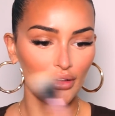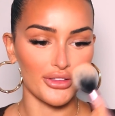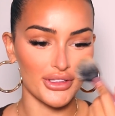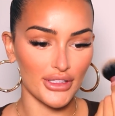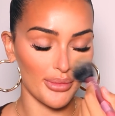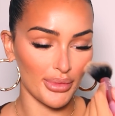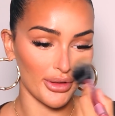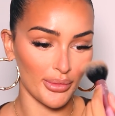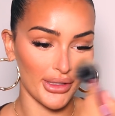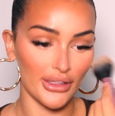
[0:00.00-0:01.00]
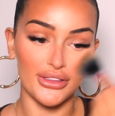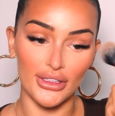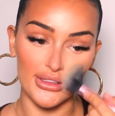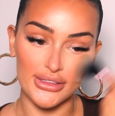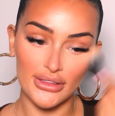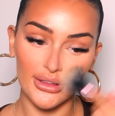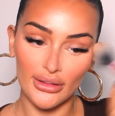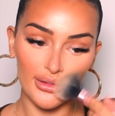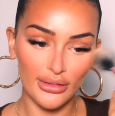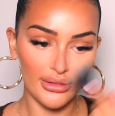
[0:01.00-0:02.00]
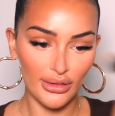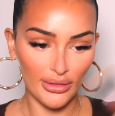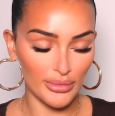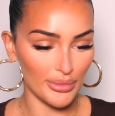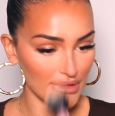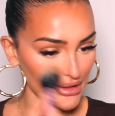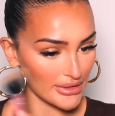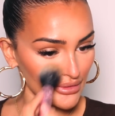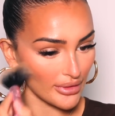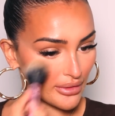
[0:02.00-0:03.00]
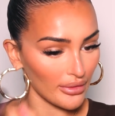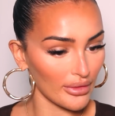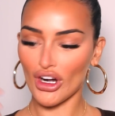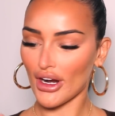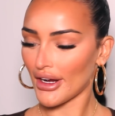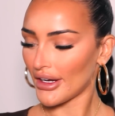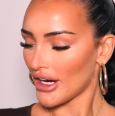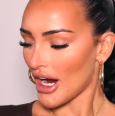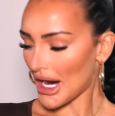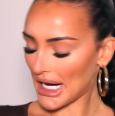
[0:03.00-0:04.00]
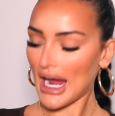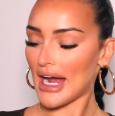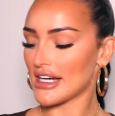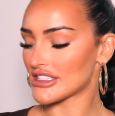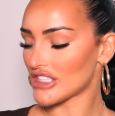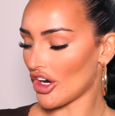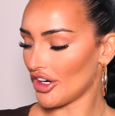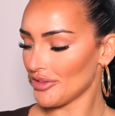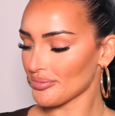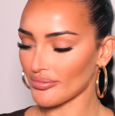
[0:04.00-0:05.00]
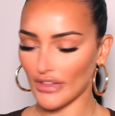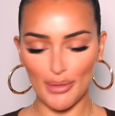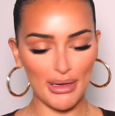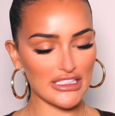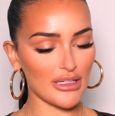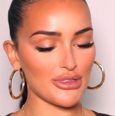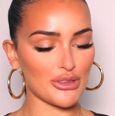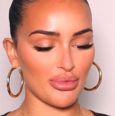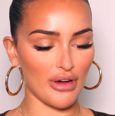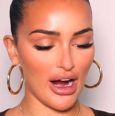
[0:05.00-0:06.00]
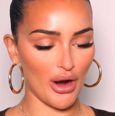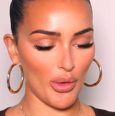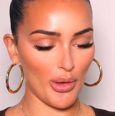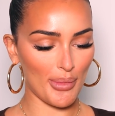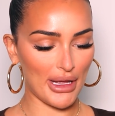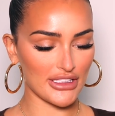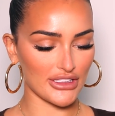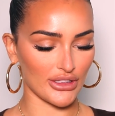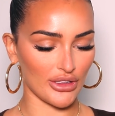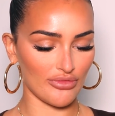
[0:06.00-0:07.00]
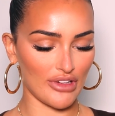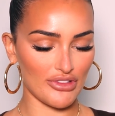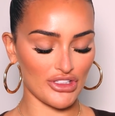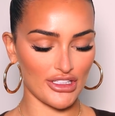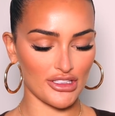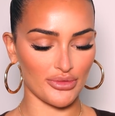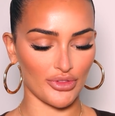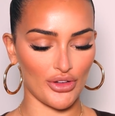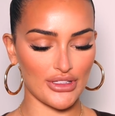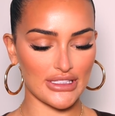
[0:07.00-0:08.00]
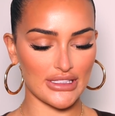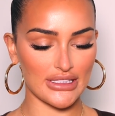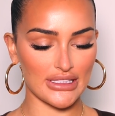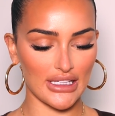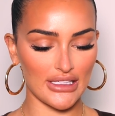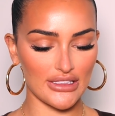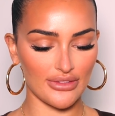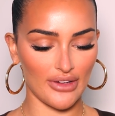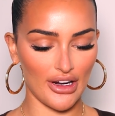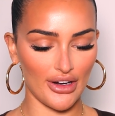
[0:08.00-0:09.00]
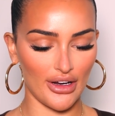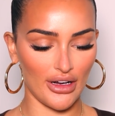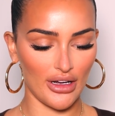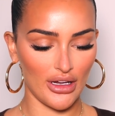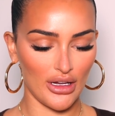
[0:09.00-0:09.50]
just like pure peaches. I'm obsessed with it. Okay, so I picked up this brow pencil. Never tried this before. This is the Skinny Definer